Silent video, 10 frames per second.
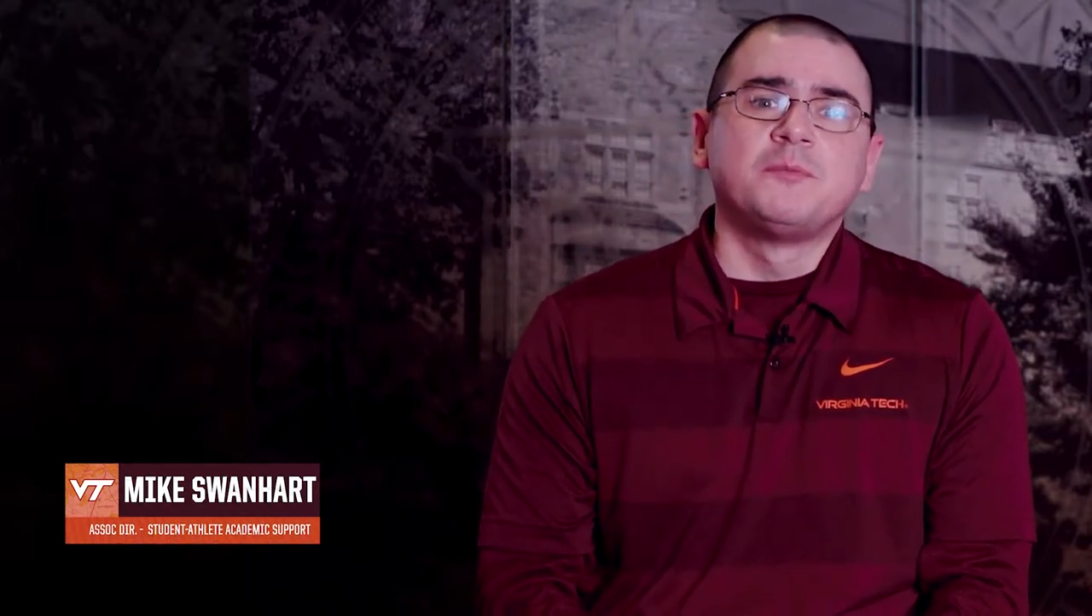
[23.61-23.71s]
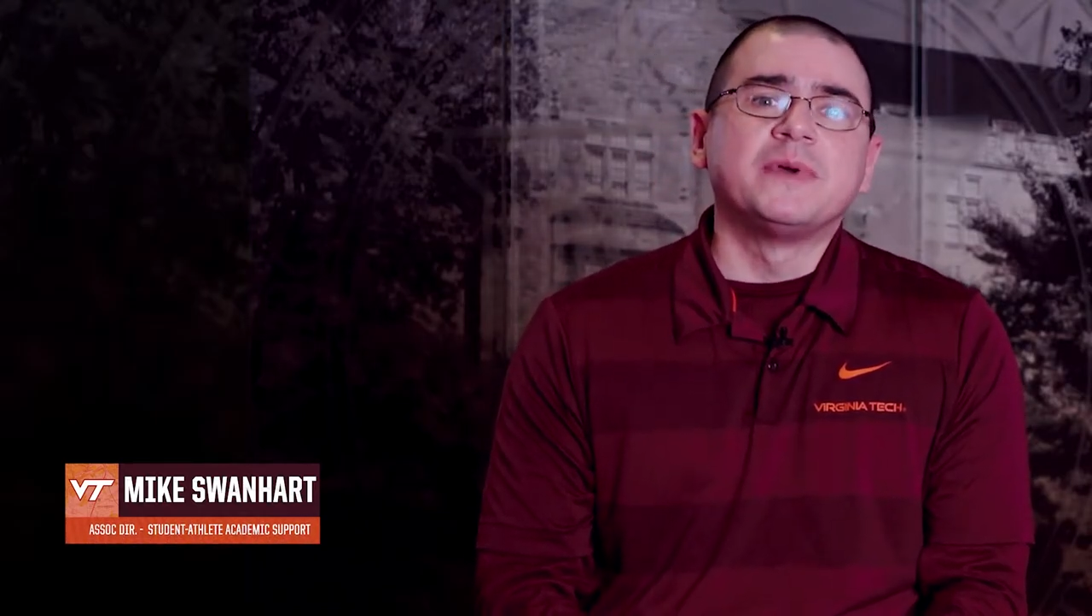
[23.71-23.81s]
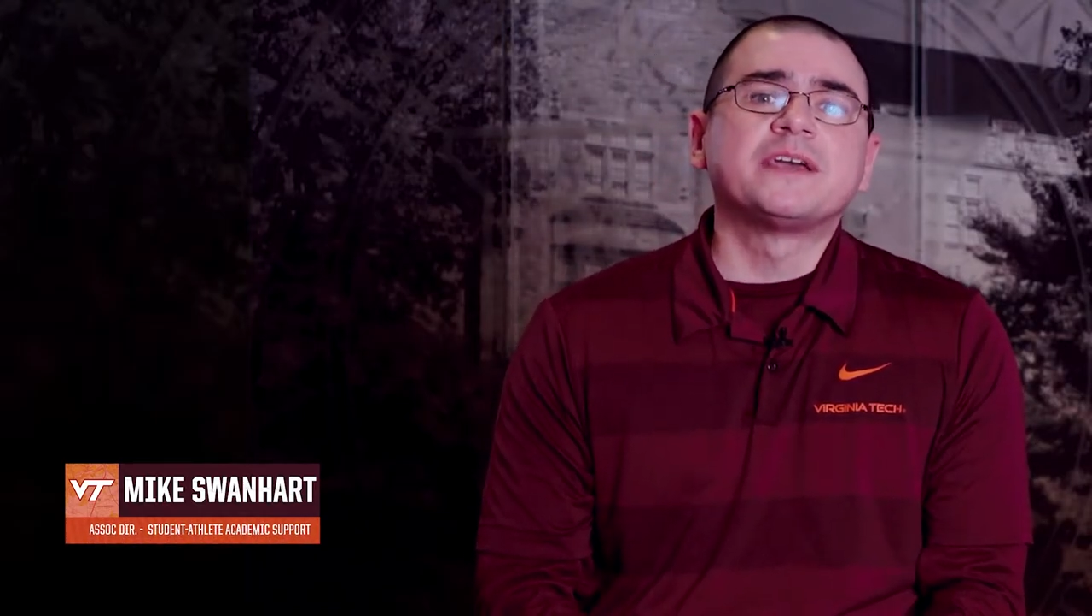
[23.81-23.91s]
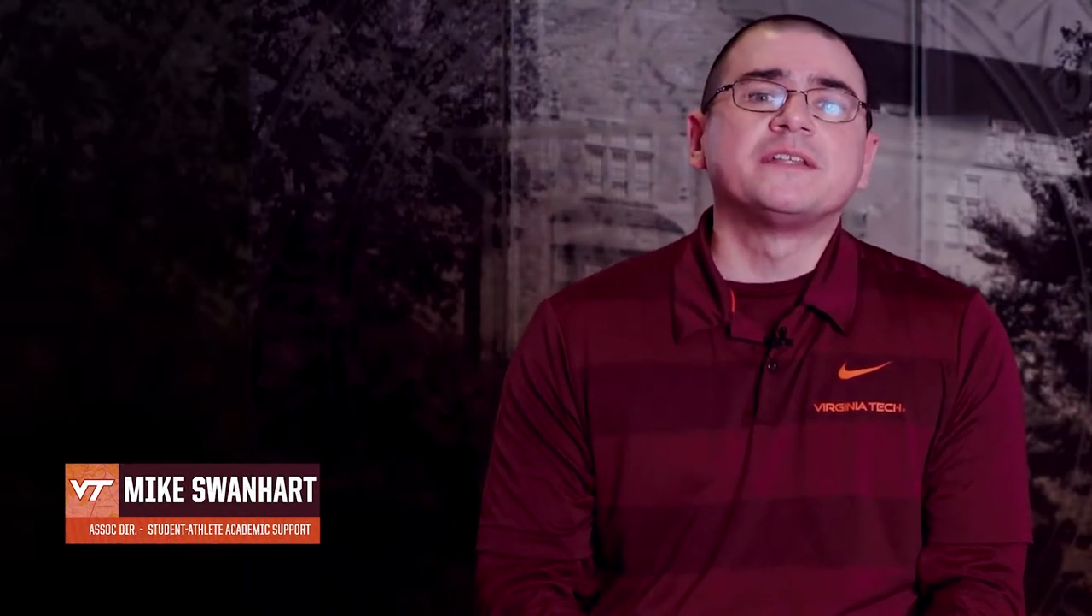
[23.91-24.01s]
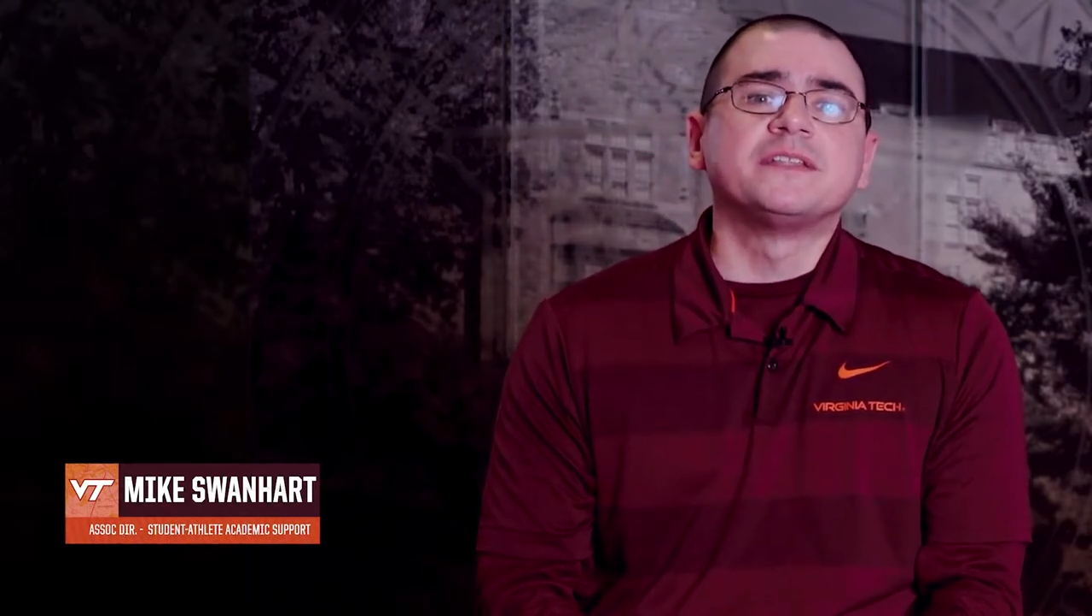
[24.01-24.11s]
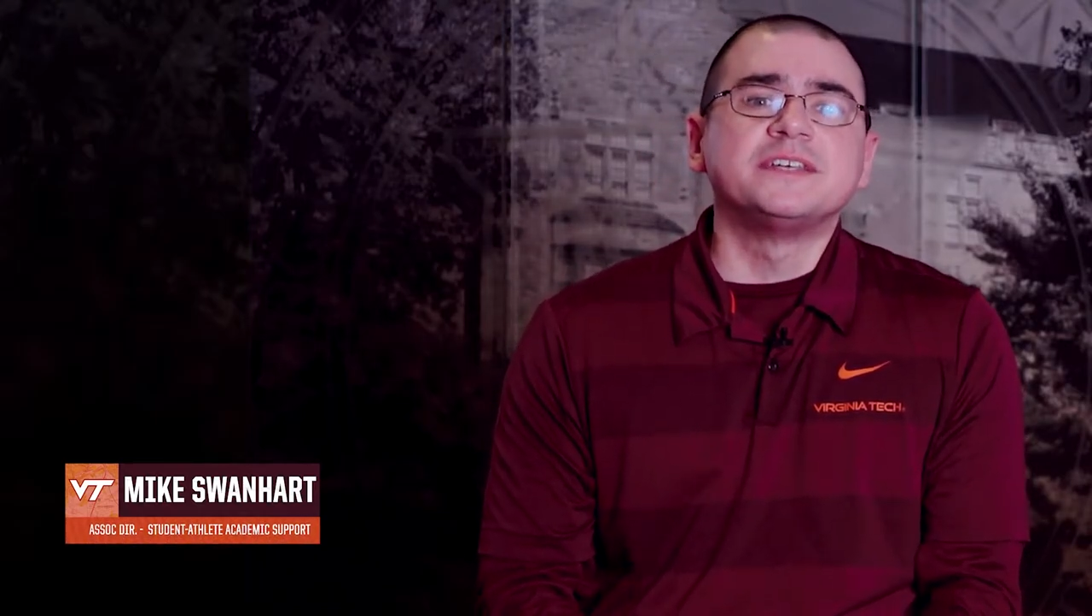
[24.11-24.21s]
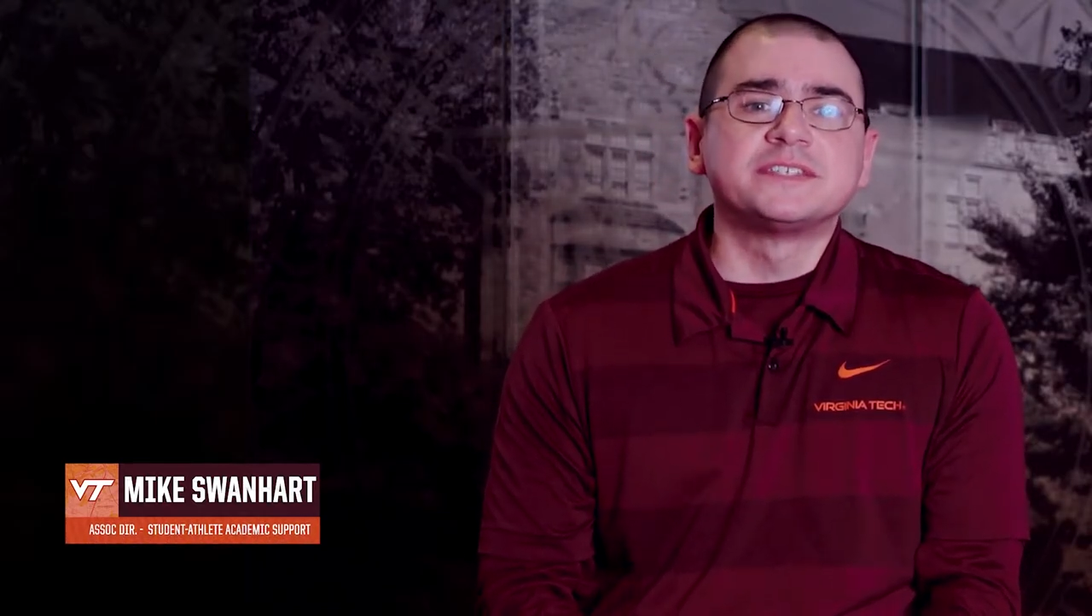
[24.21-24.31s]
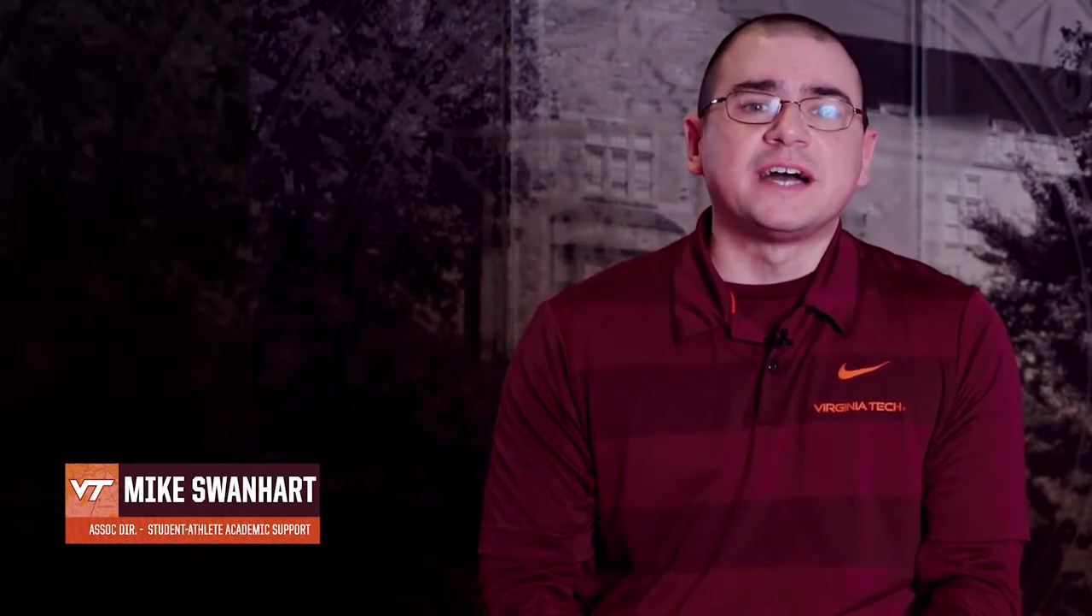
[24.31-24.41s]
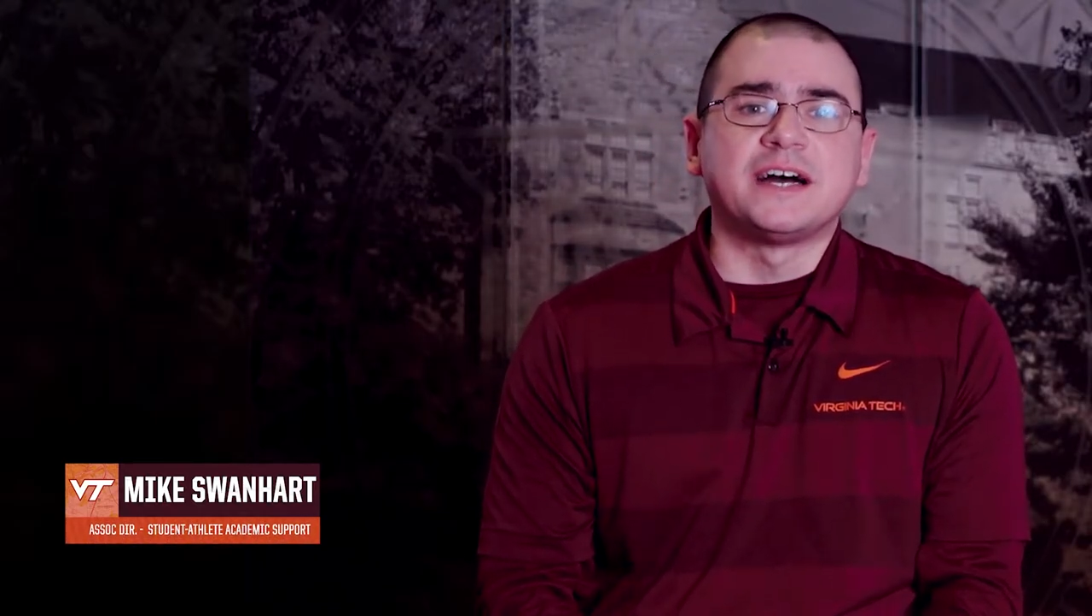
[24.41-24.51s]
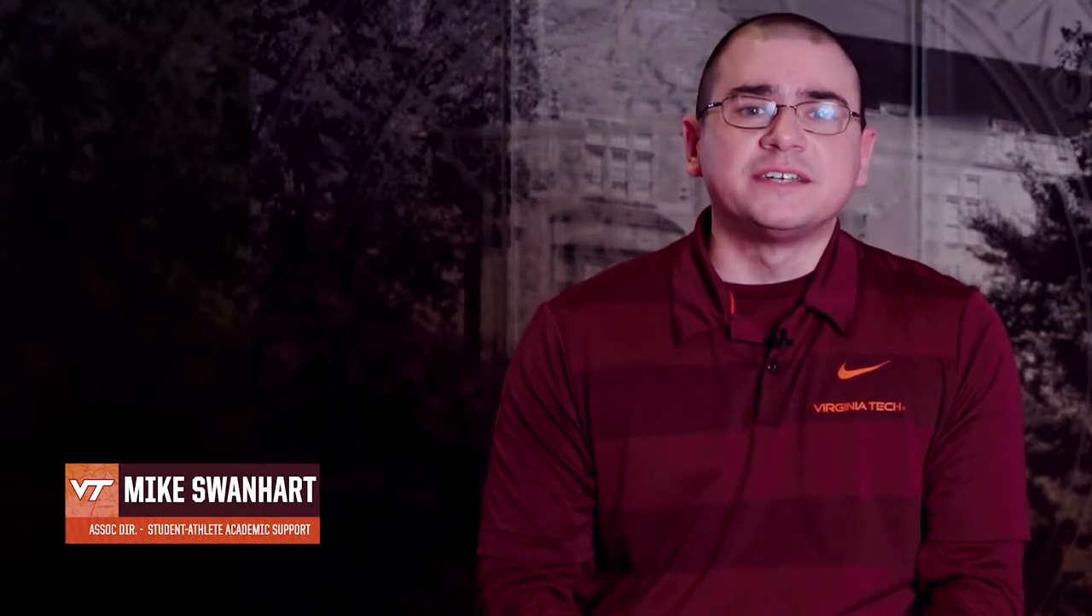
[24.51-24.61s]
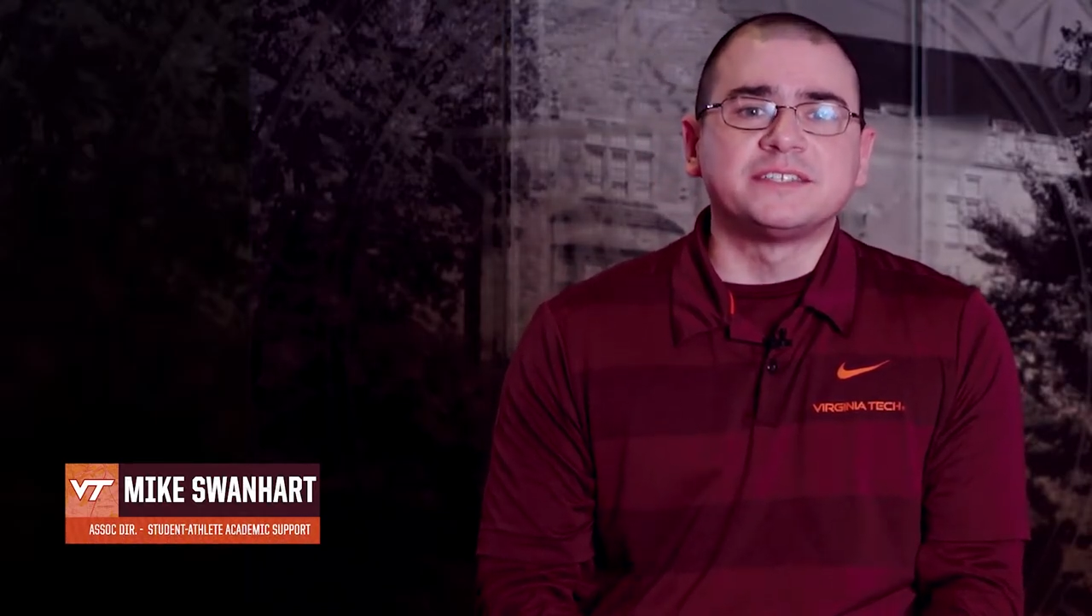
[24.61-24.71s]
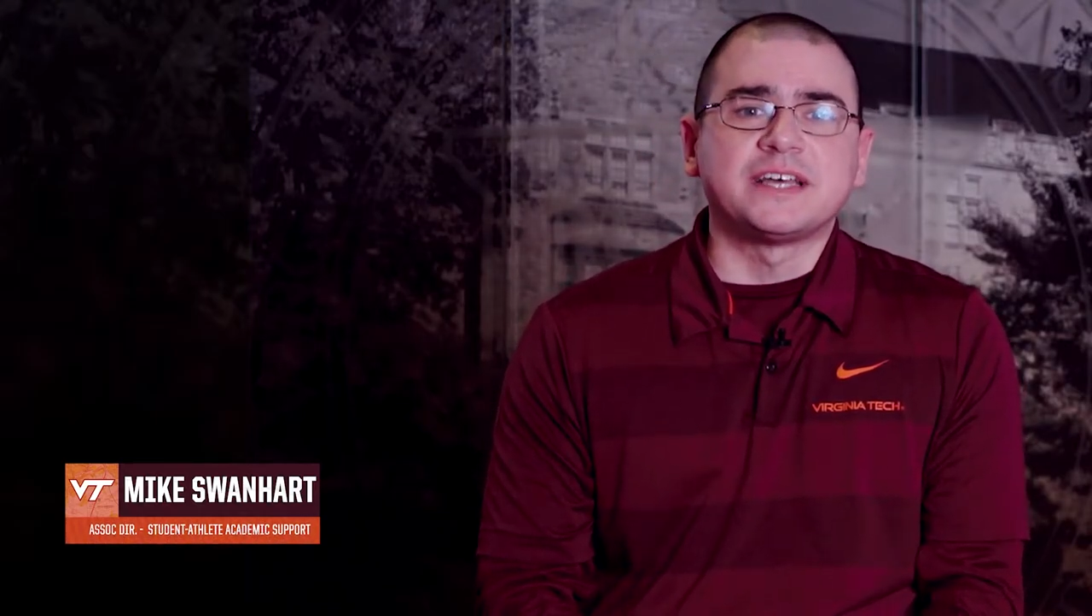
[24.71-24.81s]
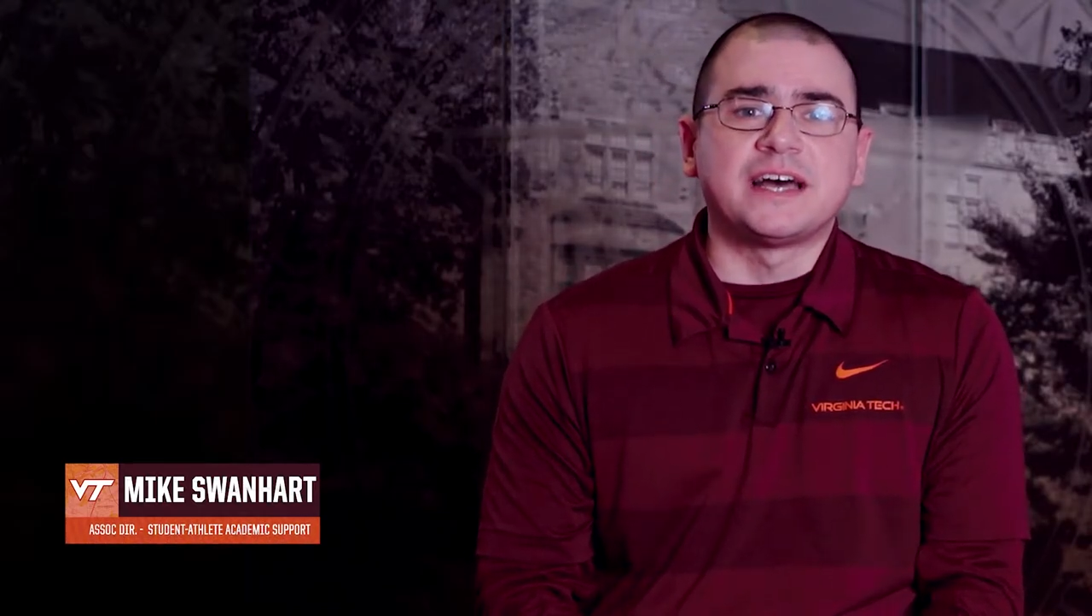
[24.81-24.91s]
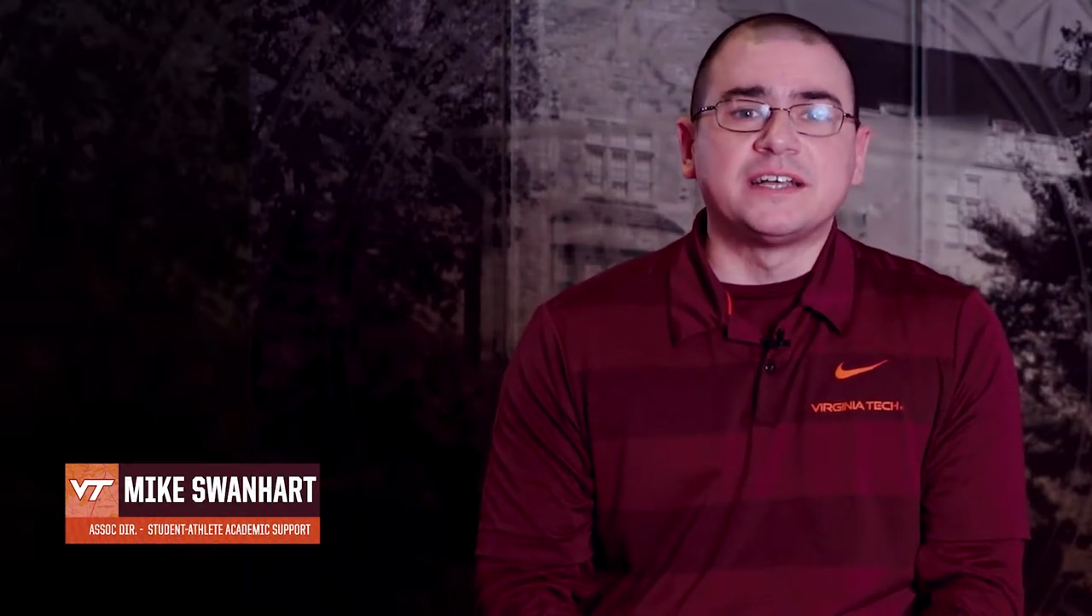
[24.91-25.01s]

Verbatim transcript: making these guys